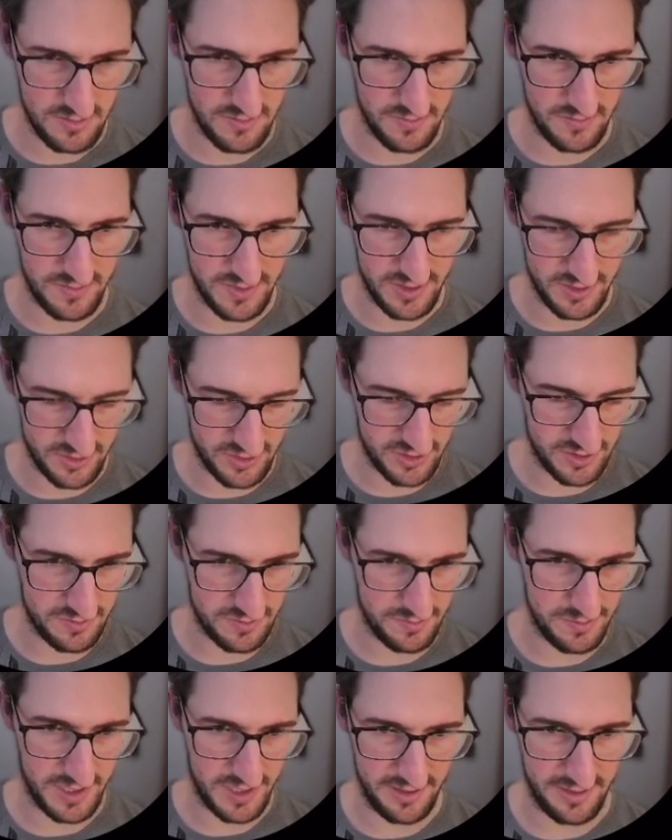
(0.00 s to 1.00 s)
which
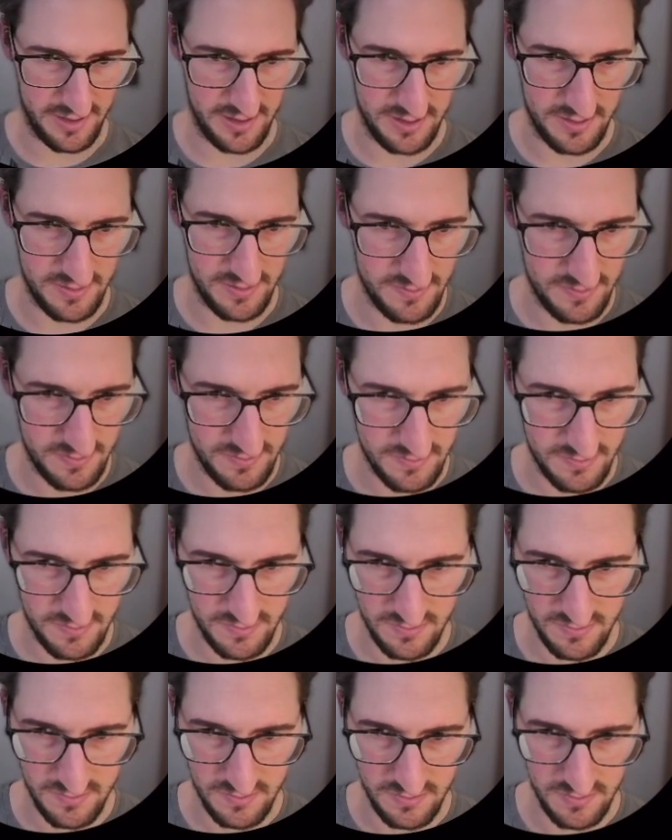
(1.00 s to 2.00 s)
Python.
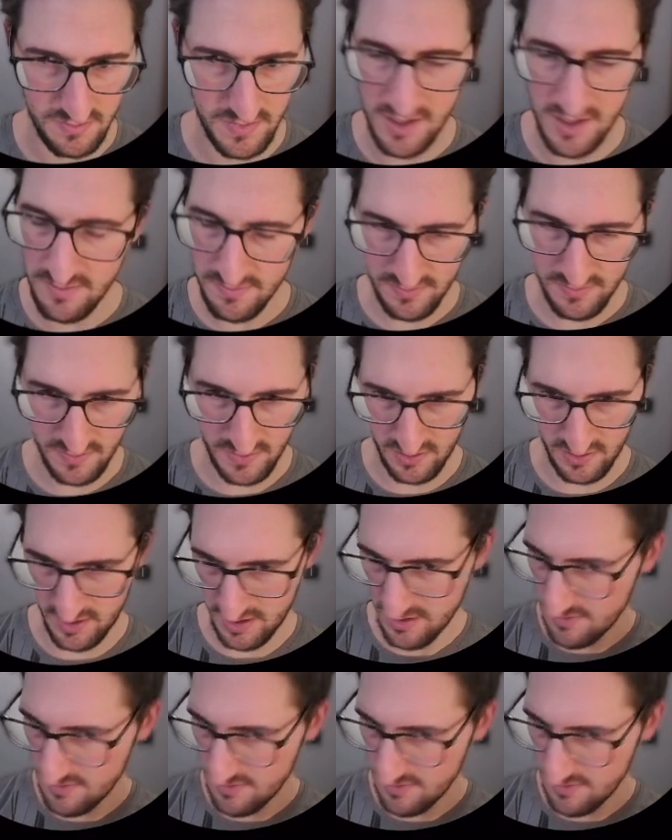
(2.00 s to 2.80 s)
Yep. Okay.